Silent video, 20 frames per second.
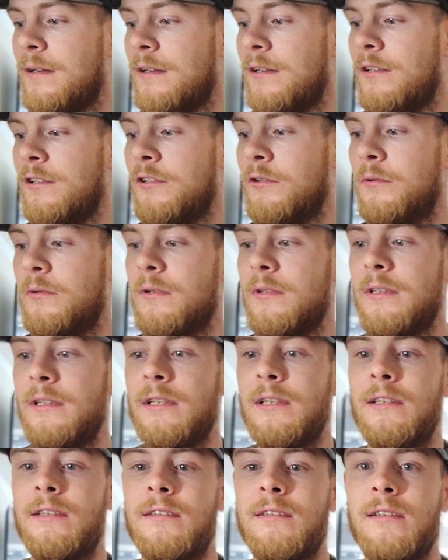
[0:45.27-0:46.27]
You will
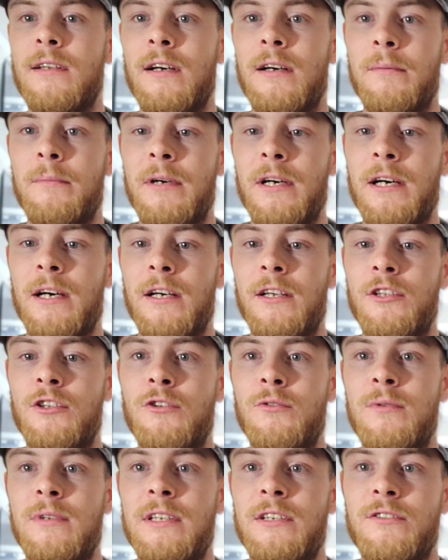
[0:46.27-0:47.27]
need some
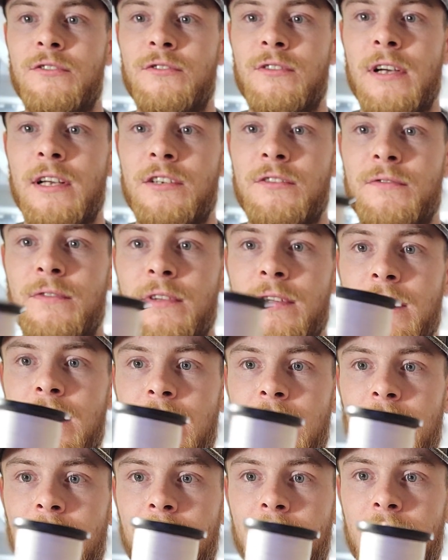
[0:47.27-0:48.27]
Uni-Stretch for the
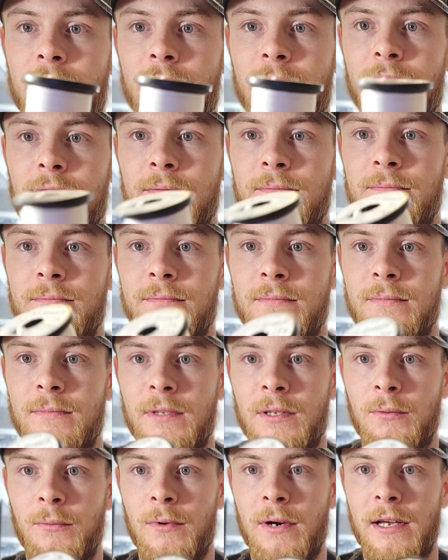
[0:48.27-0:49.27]
gills
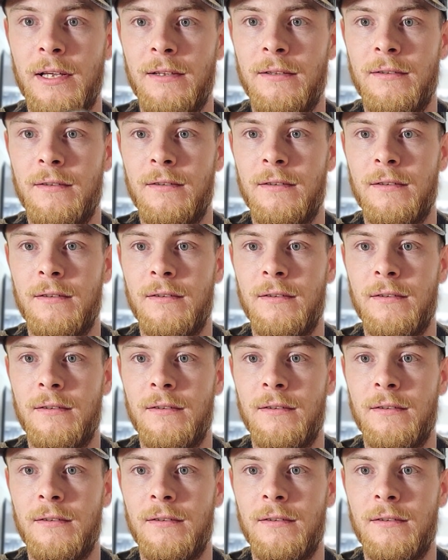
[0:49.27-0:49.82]
in white.